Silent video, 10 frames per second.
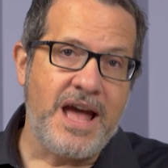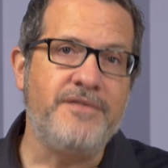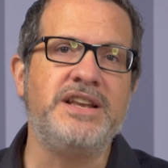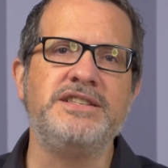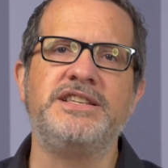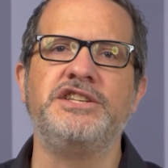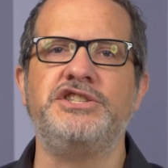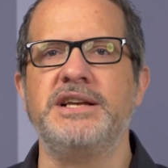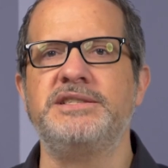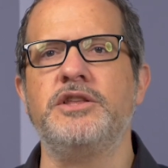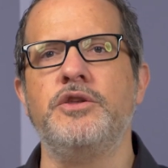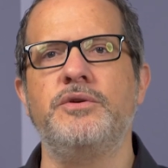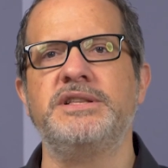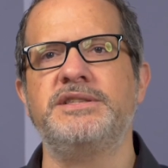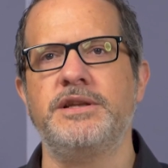evidence suggests that you
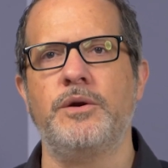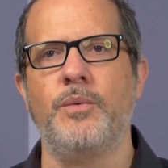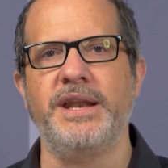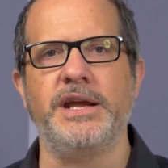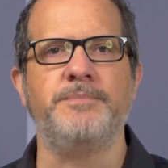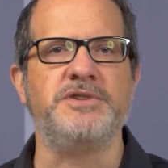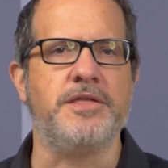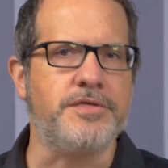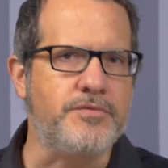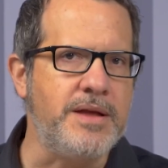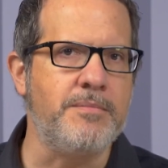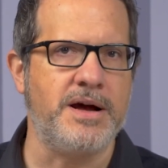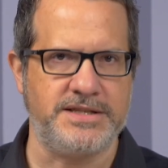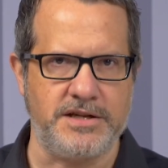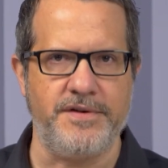consider waiting up to three
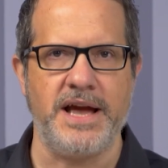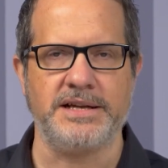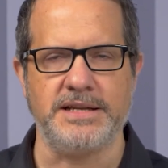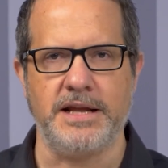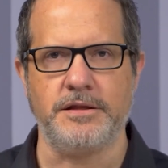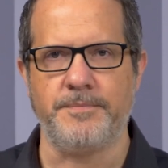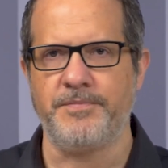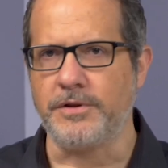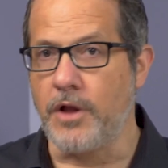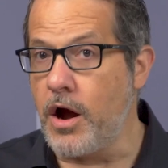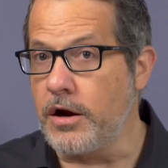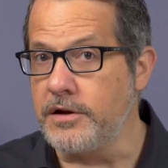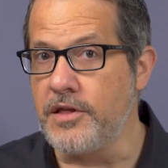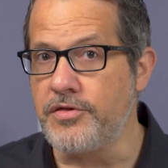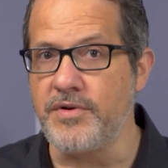months to vaccinate them. Longer
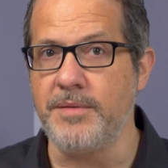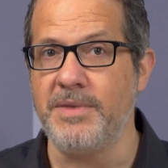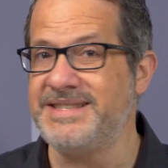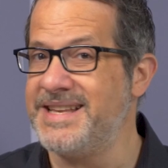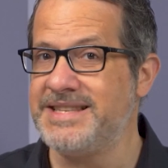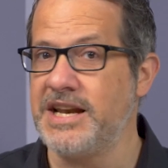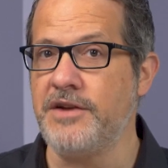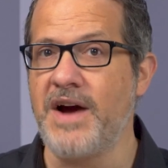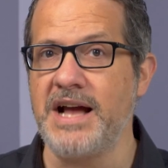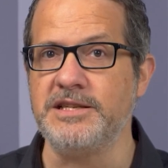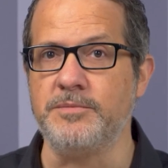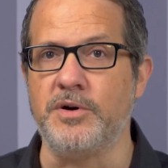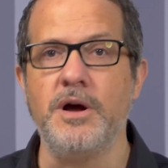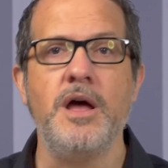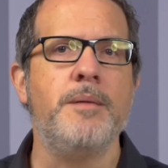than three months isn't
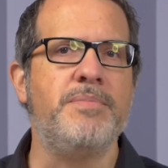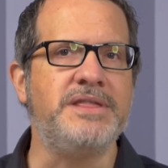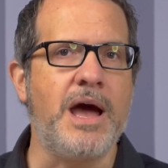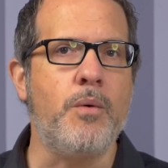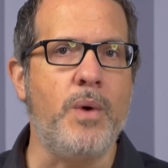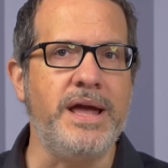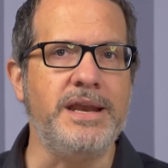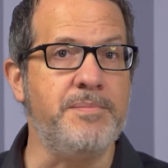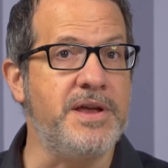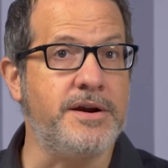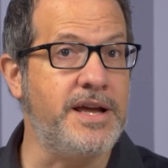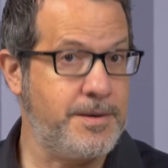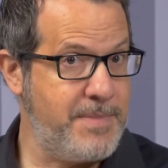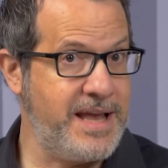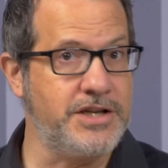advisable, but that waiting
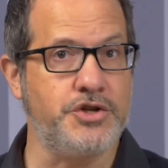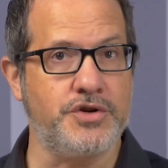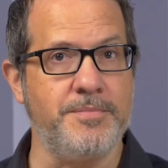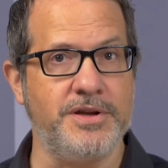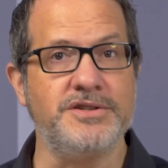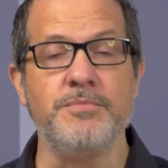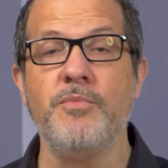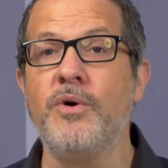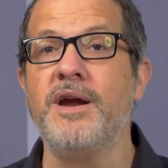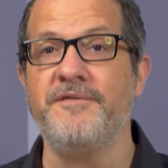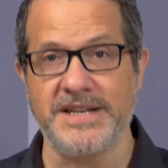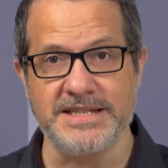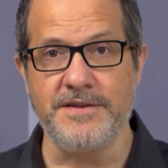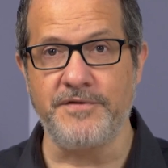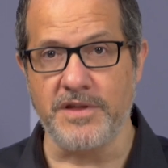period may contribute to more
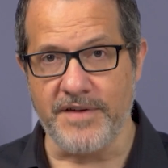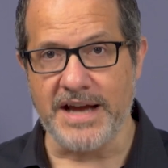efficacy for the